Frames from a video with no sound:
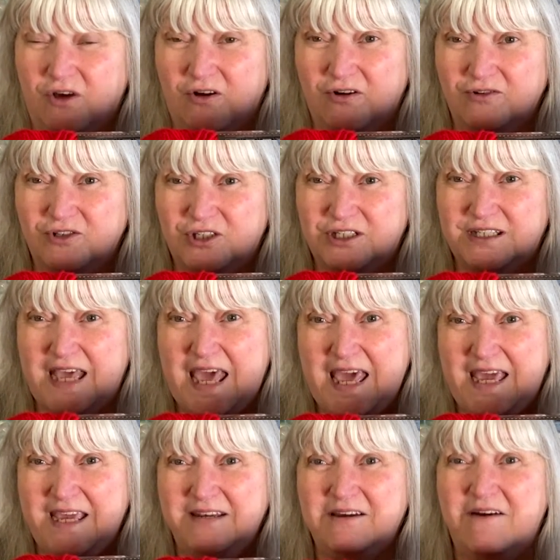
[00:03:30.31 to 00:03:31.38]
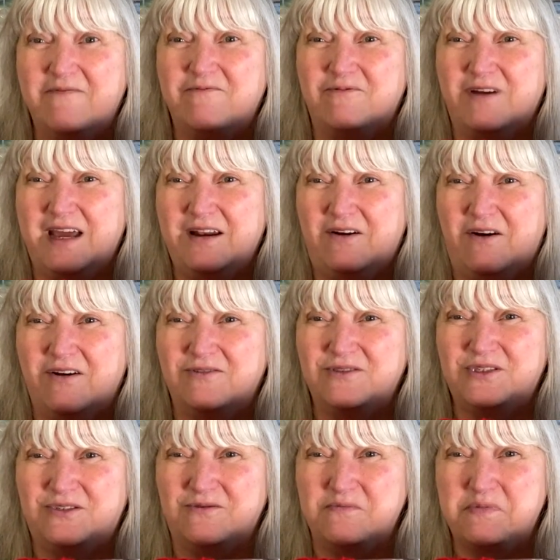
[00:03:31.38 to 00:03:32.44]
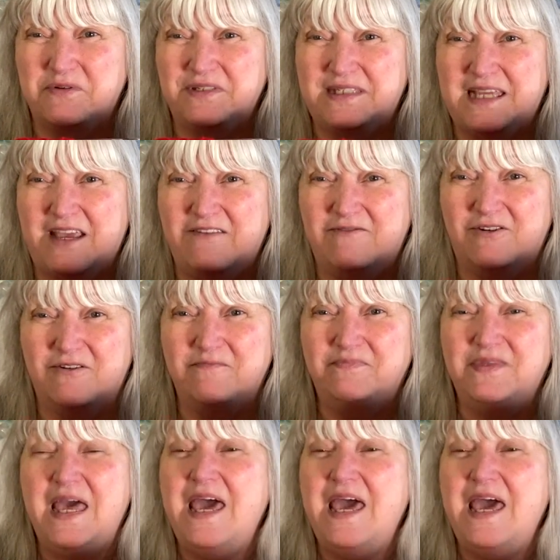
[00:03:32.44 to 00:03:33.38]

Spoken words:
skein of Red Heart Super Saver.